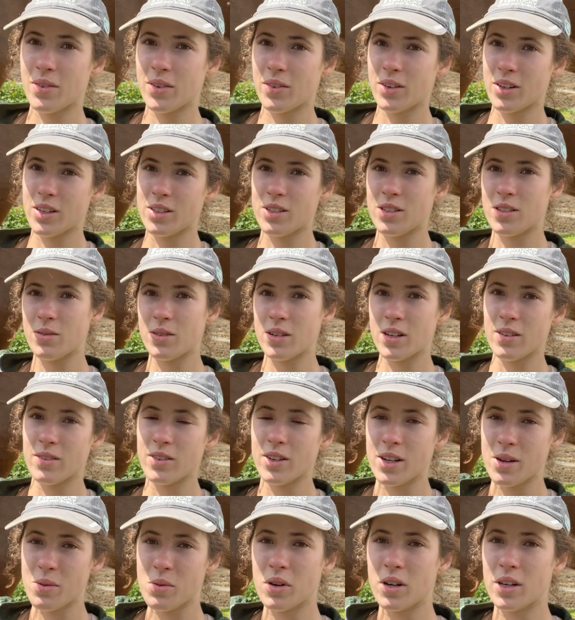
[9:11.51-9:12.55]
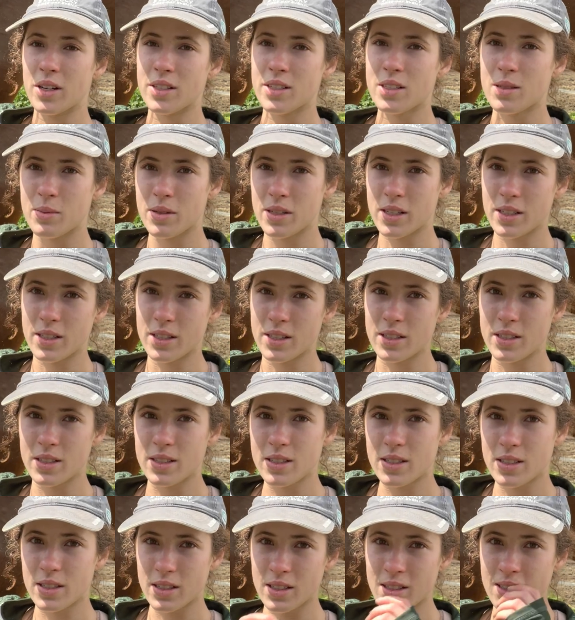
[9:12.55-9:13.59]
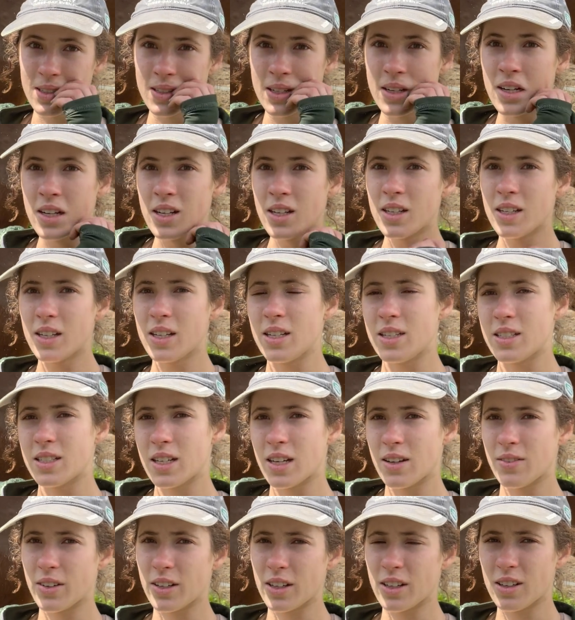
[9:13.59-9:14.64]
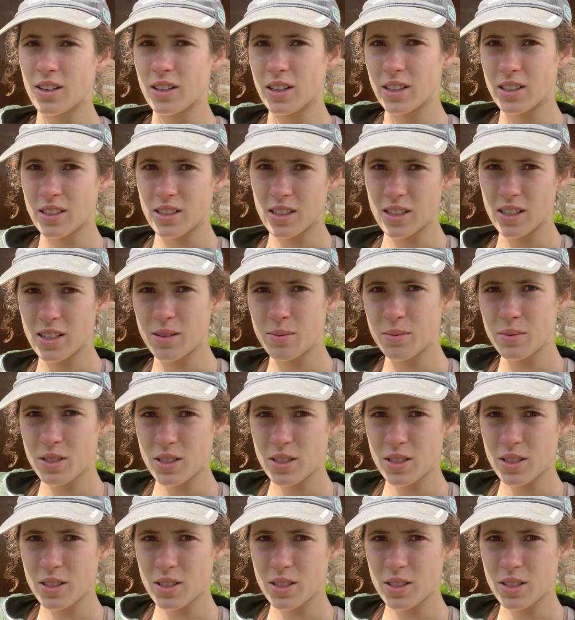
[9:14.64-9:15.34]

I'm gonna do whatever he wants because he's having a hard time.